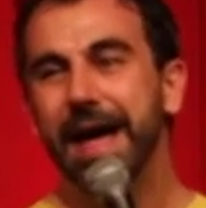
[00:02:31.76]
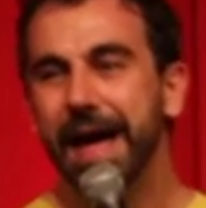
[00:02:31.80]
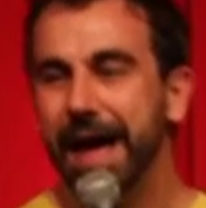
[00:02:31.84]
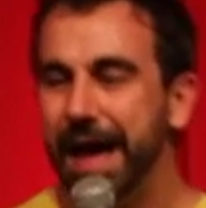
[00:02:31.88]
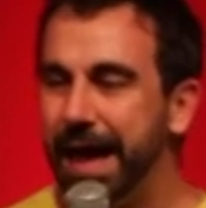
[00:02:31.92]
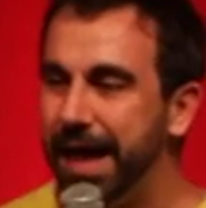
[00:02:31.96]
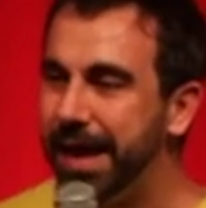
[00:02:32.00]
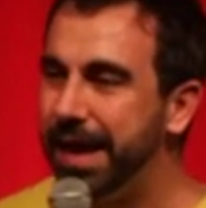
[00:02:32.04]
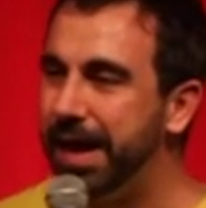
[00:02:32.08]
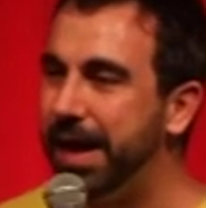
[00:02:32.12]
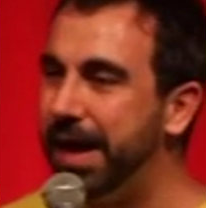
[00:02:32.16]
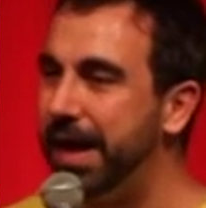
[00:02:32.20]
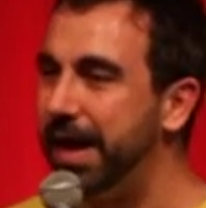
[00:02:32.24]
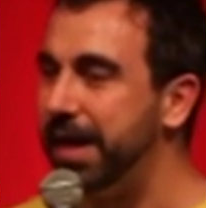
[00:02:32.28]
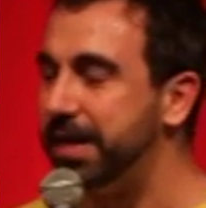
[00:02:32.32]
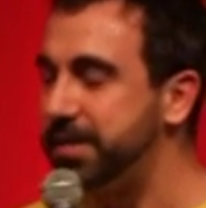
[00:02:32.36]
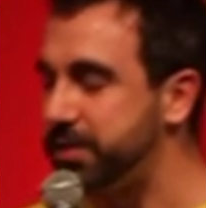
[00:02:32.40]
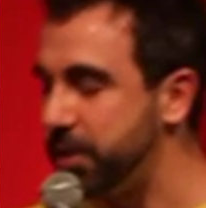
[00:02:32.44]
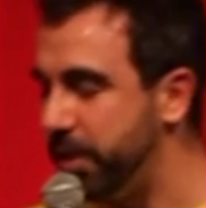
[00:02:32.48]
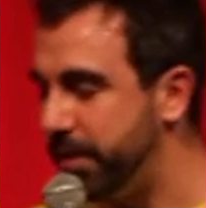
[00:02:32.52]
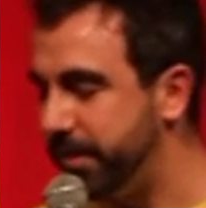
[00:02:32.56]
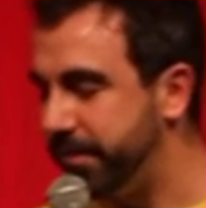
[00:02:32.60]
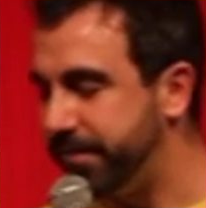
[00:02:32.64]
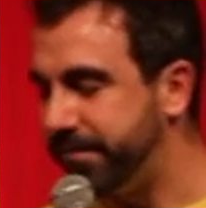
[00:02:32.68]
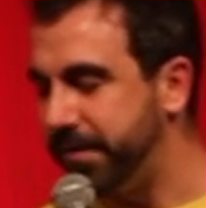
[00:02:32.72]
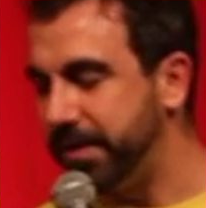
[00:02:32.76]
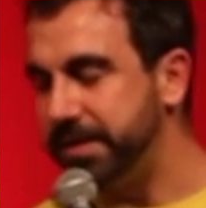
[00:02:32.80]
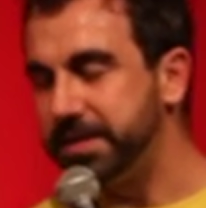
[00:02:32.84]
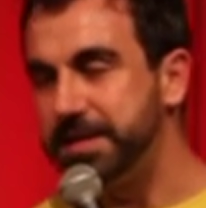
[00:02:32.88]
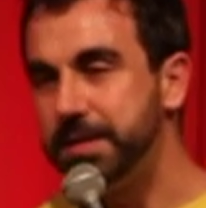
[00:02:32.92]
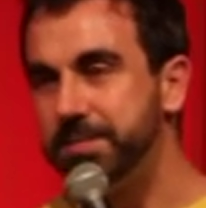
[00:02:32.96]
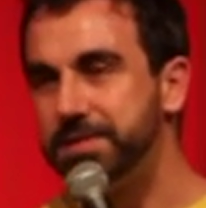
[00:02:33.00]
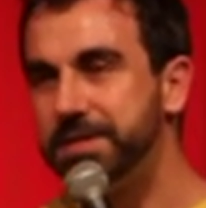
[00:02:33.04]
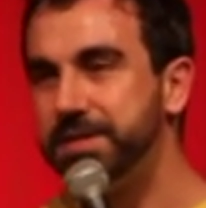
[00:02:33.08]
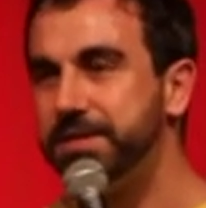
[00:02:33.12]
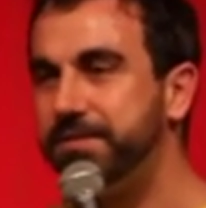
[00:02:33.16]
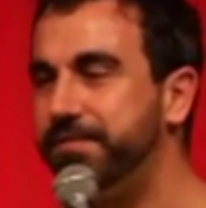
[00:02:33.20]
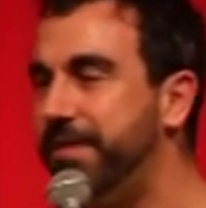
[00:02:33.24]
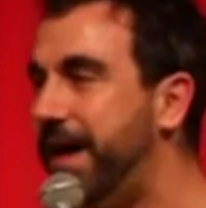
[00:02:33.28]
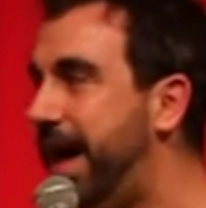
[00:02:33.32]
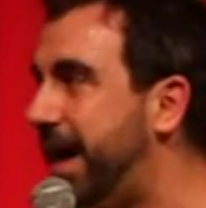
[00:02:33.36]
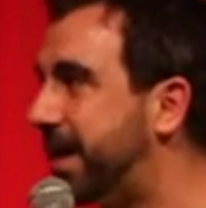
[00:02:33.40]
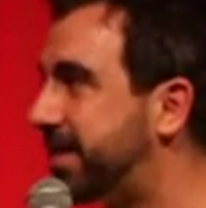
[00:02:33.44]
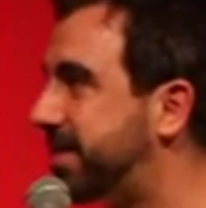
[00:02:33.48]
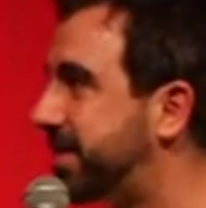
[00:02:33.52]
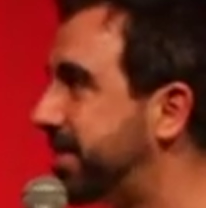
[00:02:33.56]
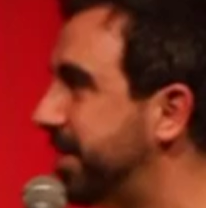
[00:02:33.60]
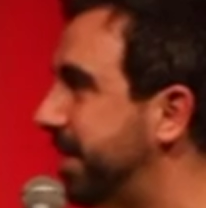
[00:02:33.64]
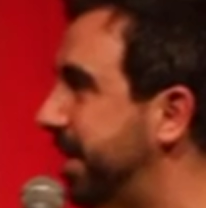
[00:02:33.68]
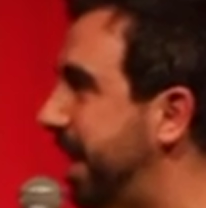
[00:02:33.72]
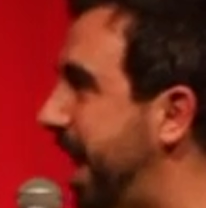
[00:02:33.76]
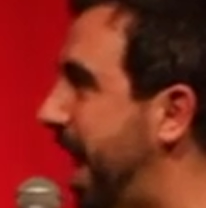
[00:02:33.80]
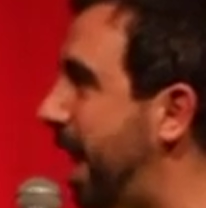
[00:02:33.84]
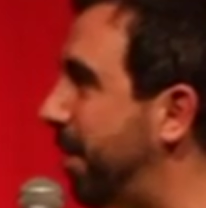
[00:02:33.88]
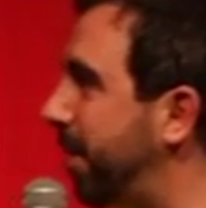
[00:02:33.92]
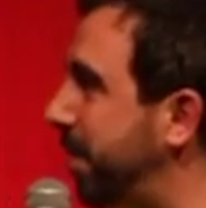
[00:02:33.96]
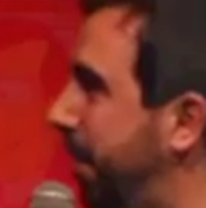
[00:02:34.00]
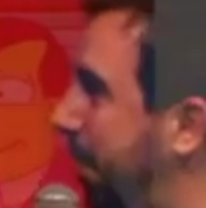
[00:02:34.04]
And so, fun Simpsons fact. How